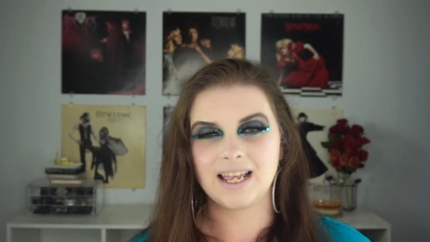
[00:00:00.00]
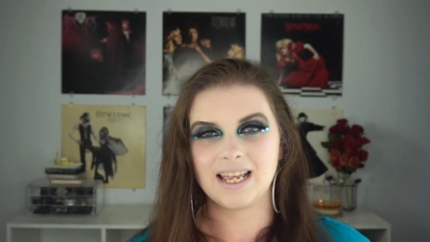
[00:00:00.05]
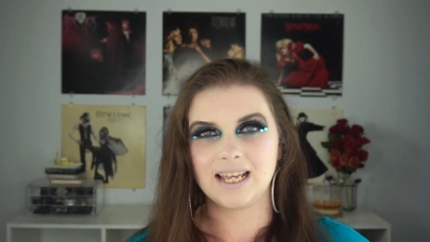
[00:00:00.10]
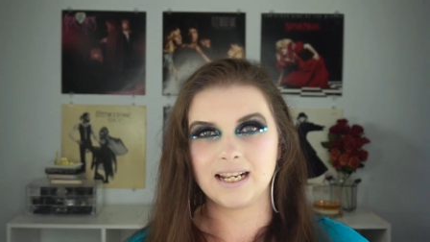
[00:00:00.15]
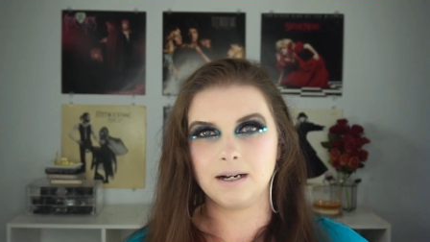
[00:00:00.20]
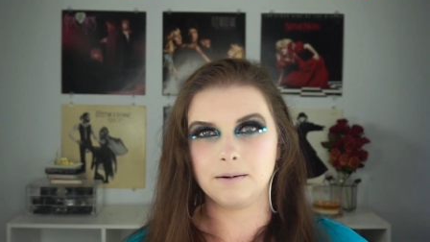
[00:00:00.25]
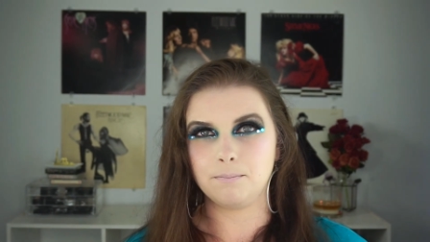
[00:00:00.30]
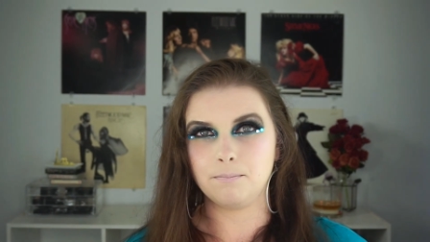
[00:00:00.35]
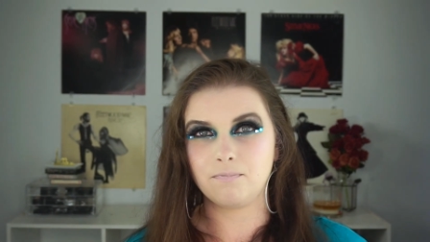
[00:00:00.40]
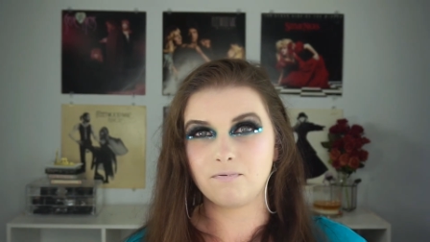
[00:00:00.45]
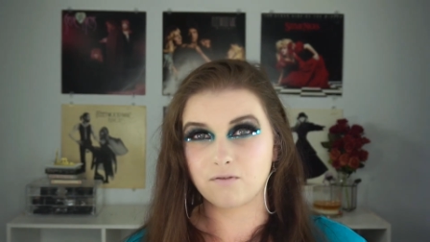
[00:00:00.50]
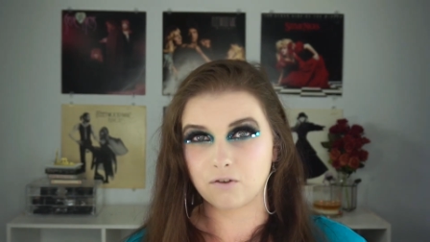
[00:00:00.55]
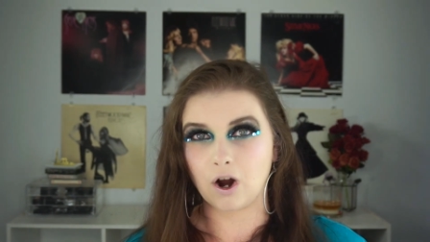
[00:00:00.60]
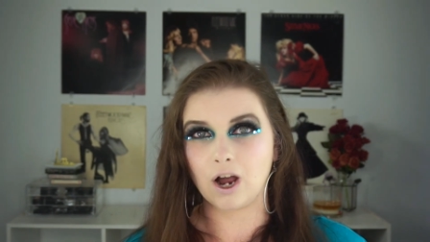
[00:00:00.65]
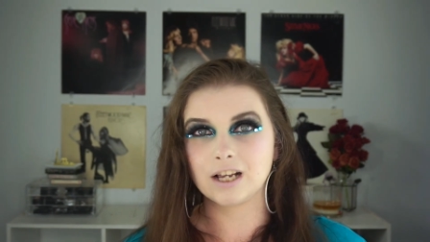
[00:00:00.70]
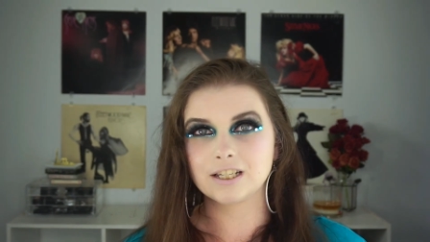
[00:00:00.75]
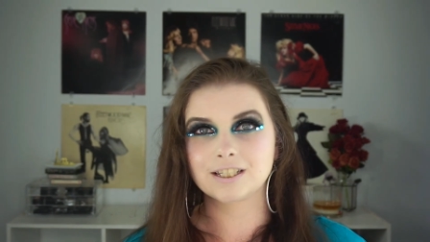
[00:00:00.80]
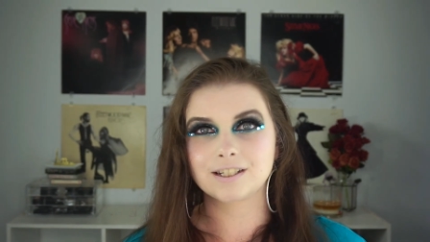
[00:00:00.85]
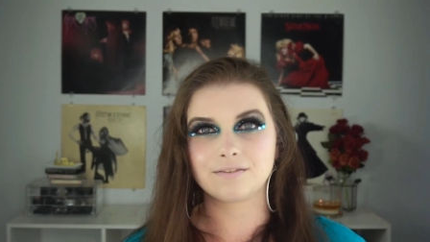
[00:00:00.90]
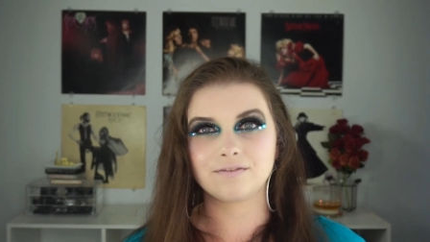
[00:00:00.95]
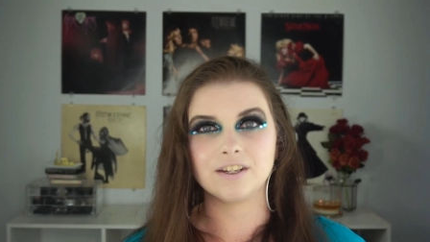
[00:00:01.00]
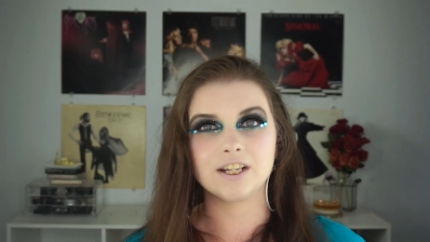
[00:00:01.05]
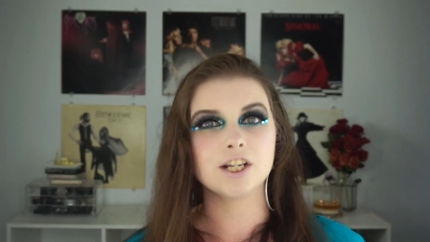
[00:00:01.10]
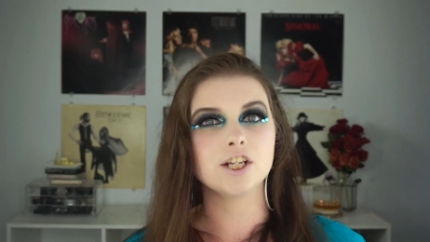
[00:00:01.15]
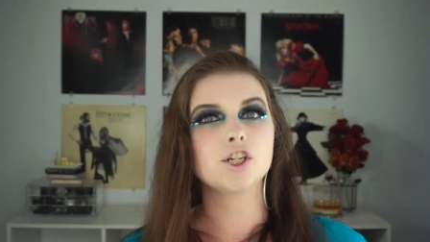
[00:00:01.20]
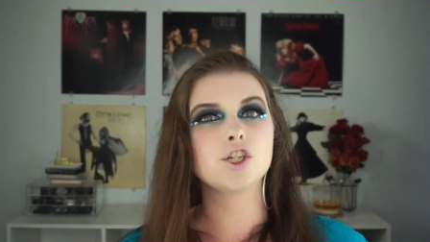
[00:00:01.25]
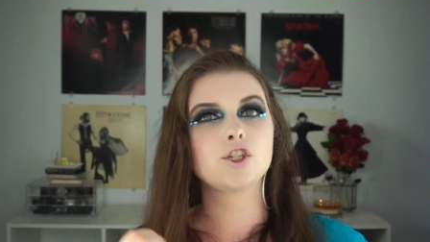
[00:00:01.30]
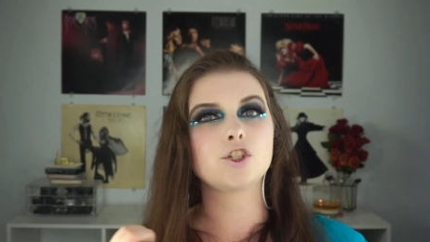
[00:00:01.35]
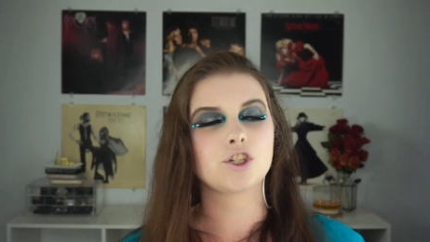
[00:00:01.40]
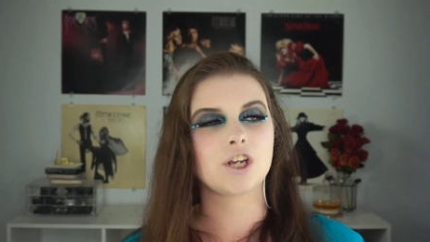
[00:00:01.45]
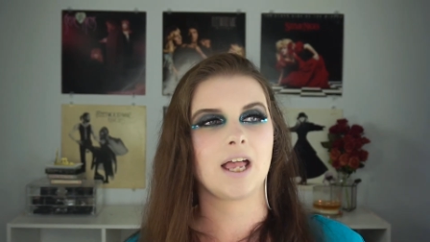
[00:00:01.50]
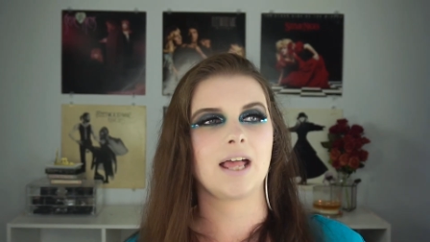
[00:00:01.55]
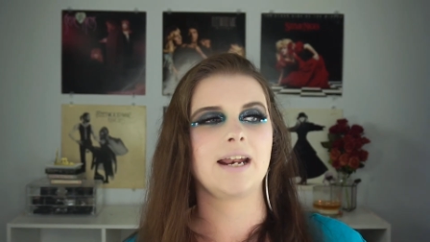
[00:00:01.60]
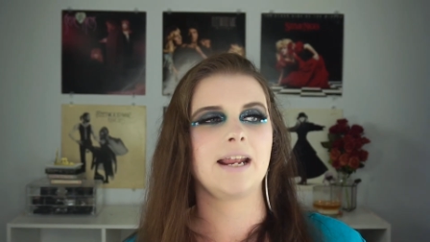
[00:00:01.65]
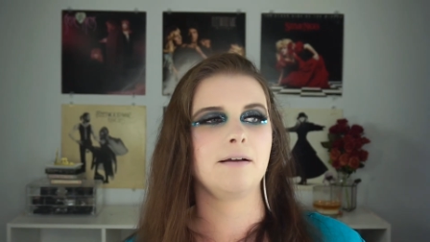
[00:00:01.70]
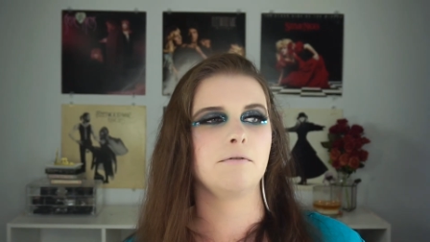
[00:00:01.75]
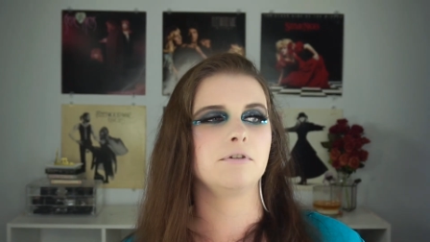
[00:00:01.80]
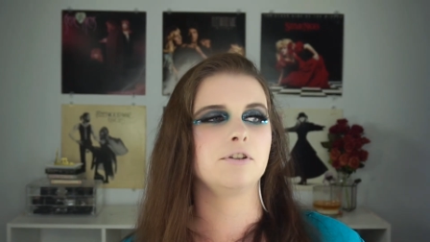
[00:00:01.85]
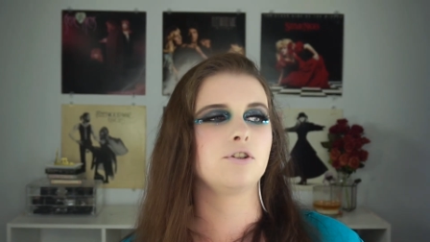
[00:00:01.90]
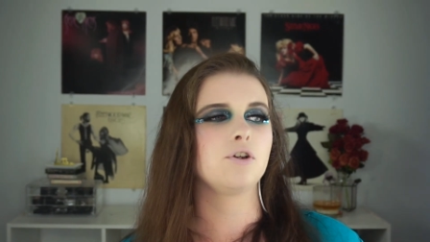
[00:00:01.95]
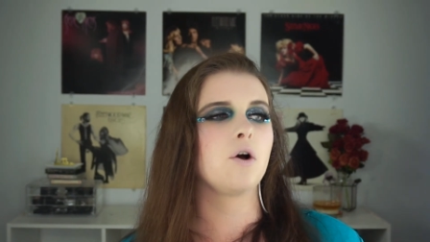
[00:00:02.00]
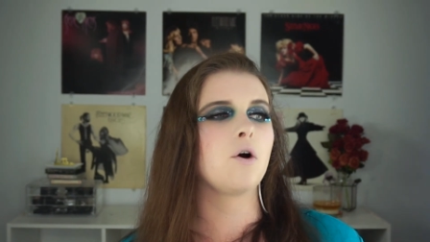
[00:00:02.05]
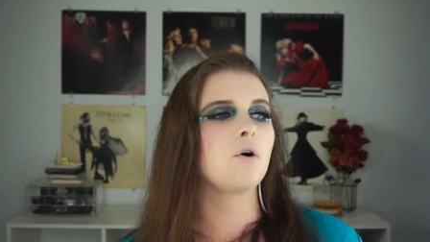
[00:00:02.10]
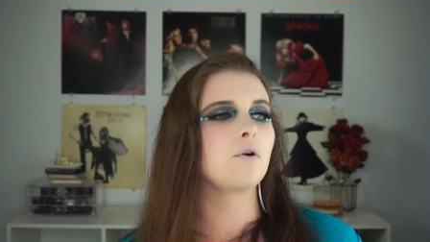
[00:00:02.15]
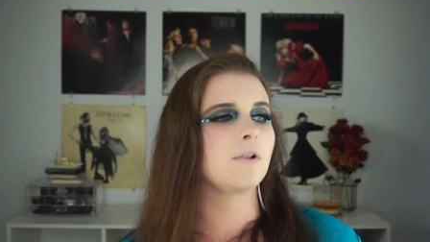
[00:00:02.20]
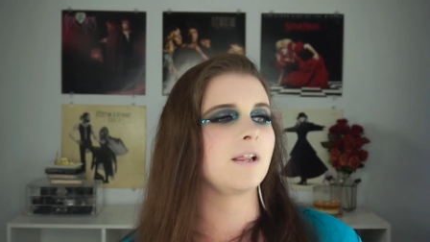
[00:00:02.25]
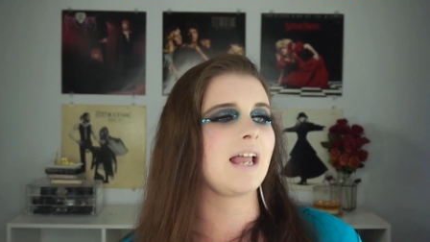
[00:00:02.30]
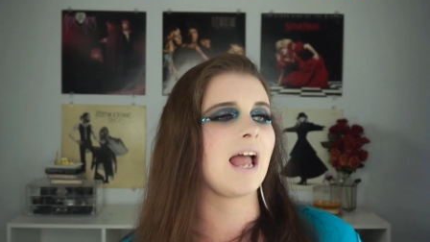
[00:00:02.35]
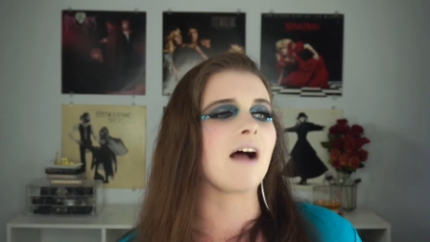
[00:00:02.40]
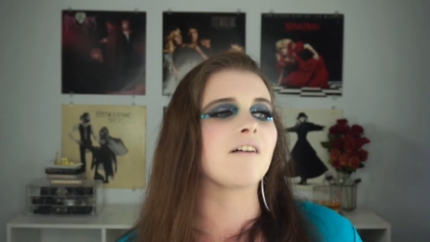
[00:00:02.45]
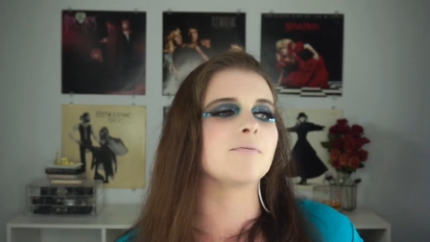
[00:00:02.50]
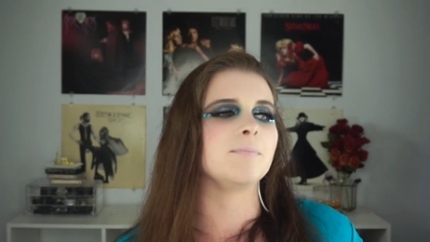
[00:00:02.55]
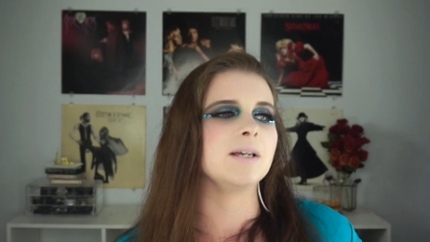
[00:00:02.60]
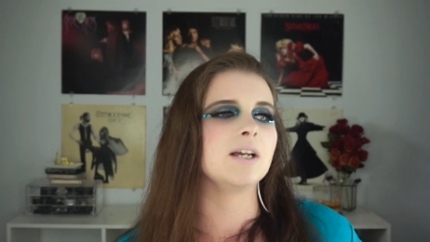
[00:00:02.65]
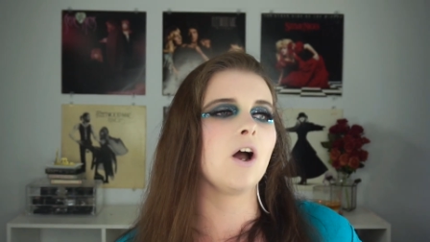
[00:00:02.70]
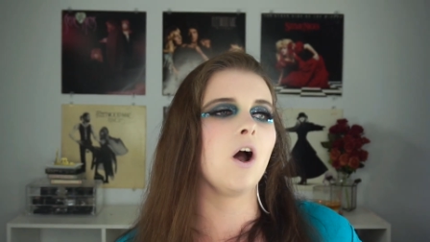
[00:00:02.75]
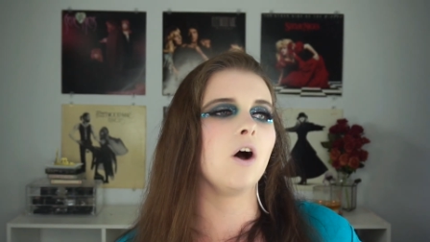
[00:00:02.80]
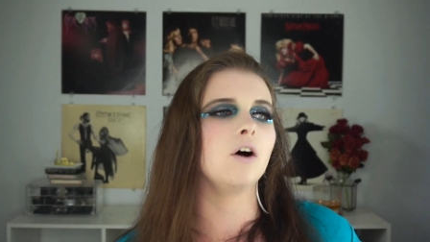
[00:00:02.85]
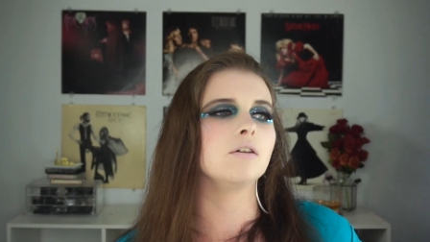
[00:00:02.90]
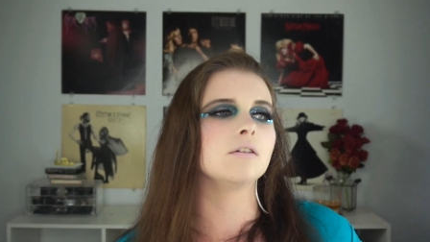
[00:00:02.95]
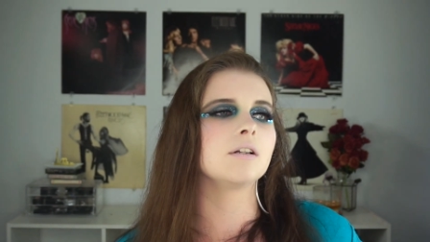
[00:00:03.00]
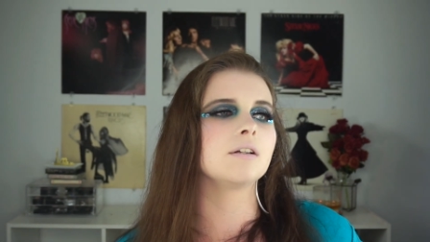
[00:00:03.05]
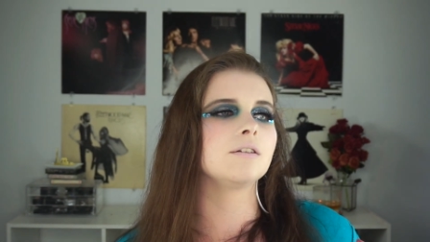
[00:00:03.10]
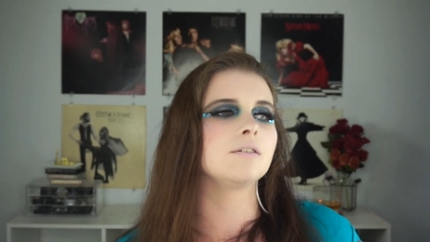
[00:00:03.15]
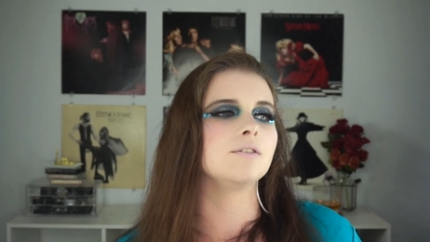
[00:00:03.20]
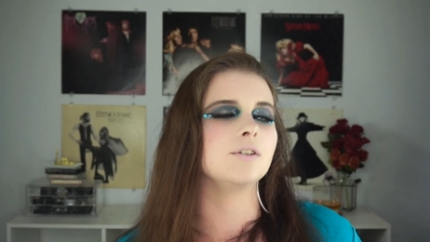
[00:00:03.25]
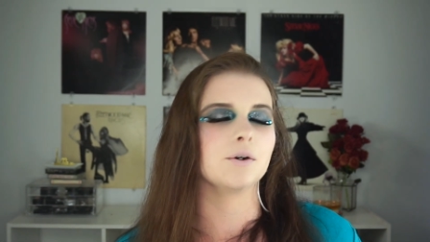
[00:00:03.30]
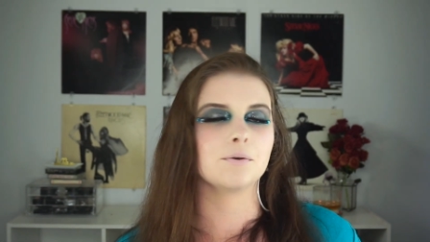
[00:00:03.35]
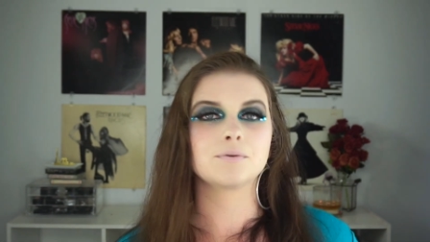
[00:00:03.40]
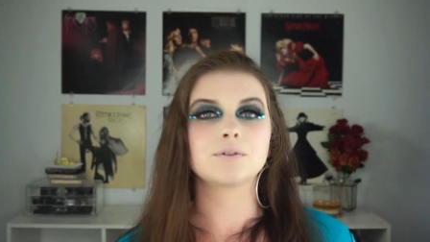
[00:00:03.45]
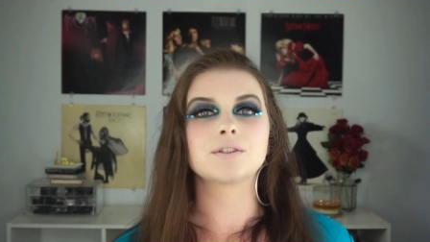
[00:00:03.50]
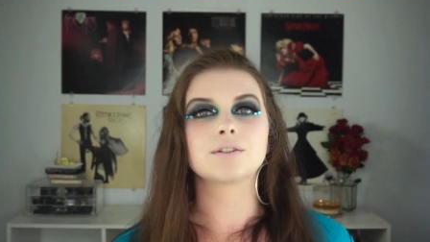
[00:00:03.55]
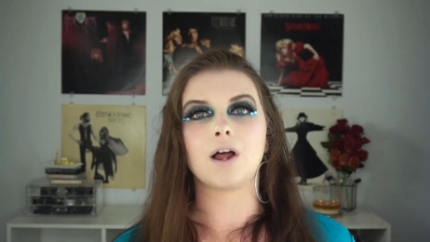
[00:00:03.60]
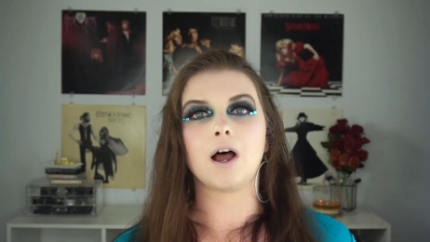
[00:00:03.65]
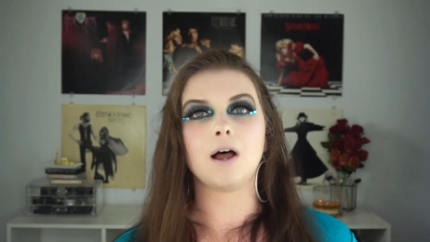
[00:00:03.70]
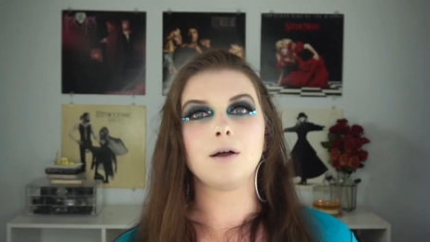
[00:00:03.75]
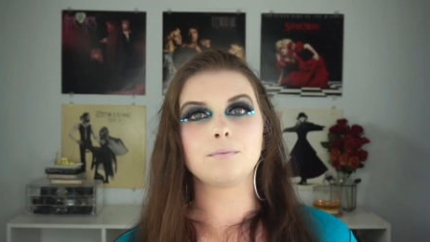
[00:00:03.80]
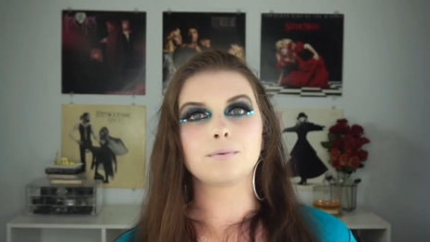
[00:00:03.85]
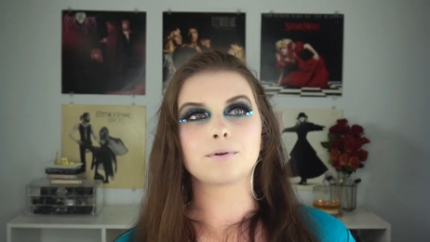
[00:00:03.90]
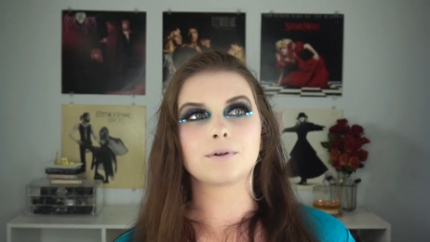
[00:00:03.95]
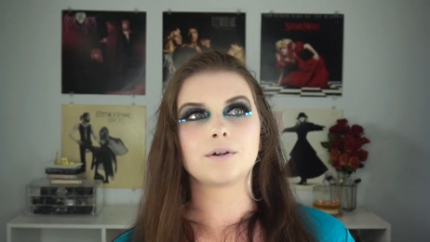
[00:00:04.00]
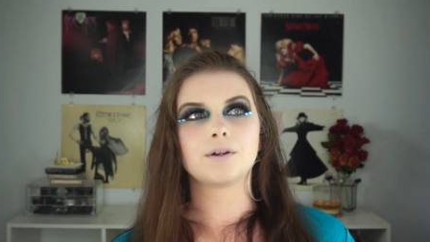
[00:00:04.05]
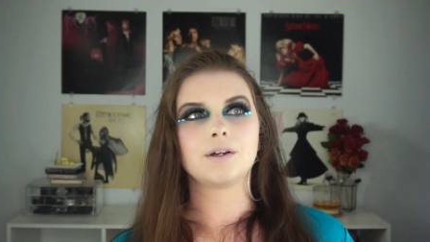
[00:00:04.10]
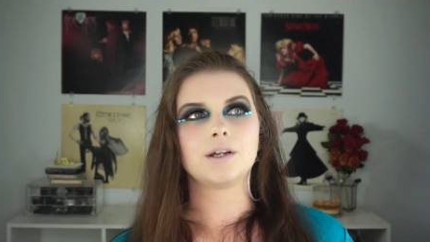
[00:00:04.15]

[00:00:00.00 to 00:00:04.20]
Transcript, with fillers: in a frost finish and it would totally have to be called Don't Stop